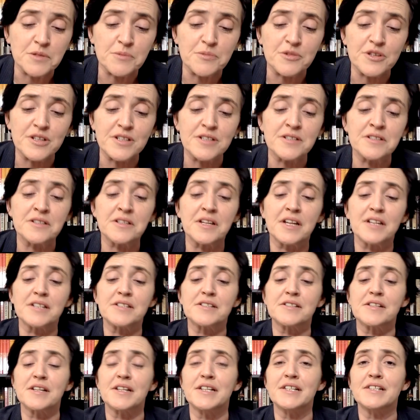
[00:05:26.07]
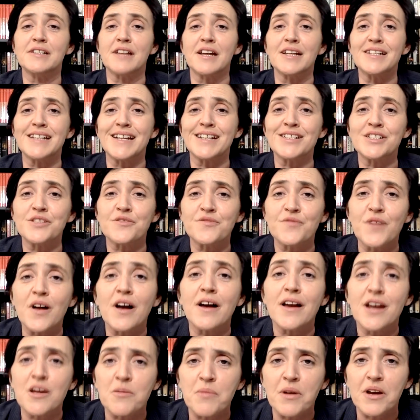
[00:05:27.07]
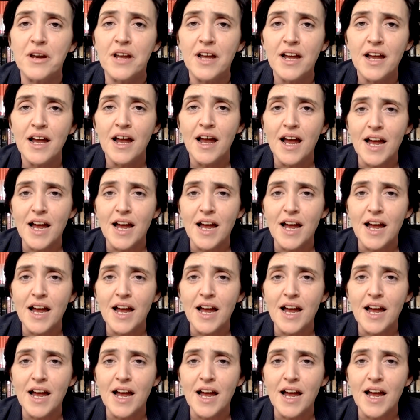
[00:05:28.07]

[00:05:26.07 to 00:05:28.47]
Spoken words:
the Britain that is identifiable